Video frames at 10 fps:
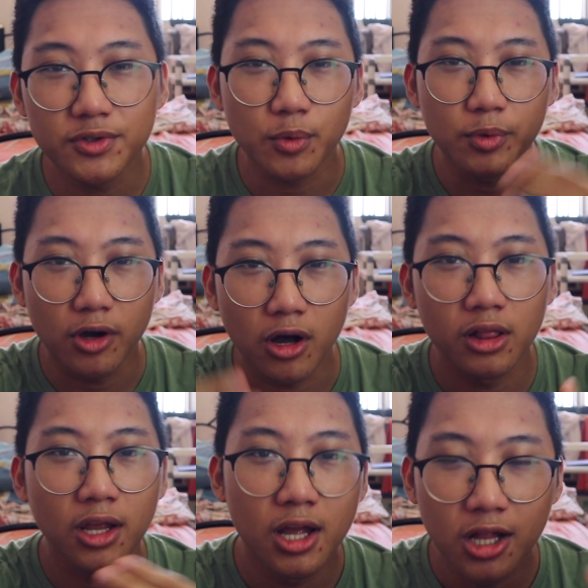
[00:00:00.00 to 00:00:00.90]
so we
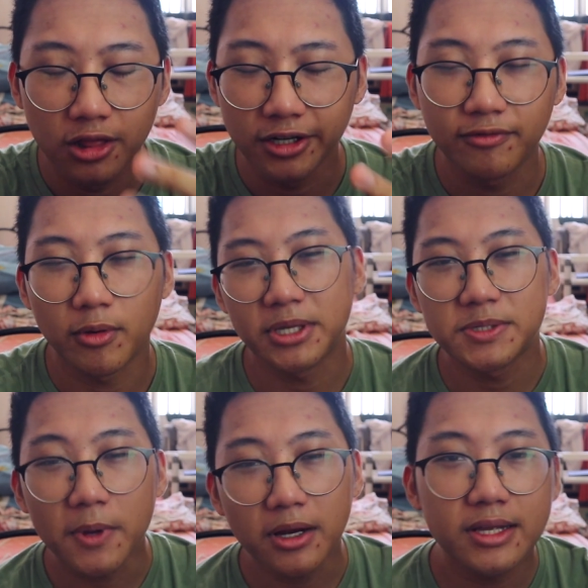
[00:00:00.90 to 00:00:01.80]
all learn from
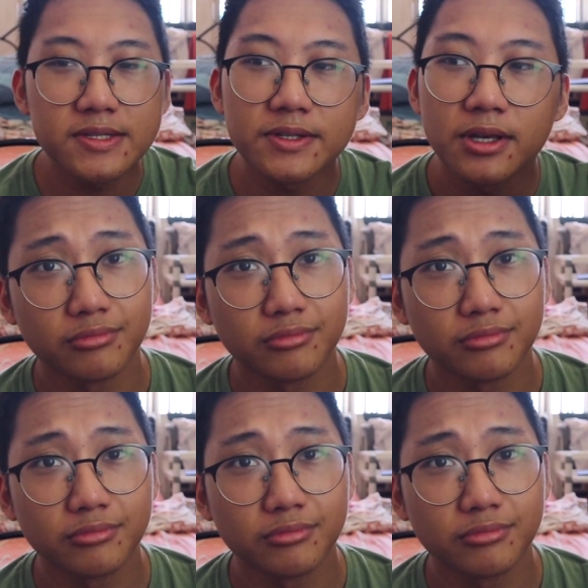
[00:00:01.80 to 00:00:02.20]
experience.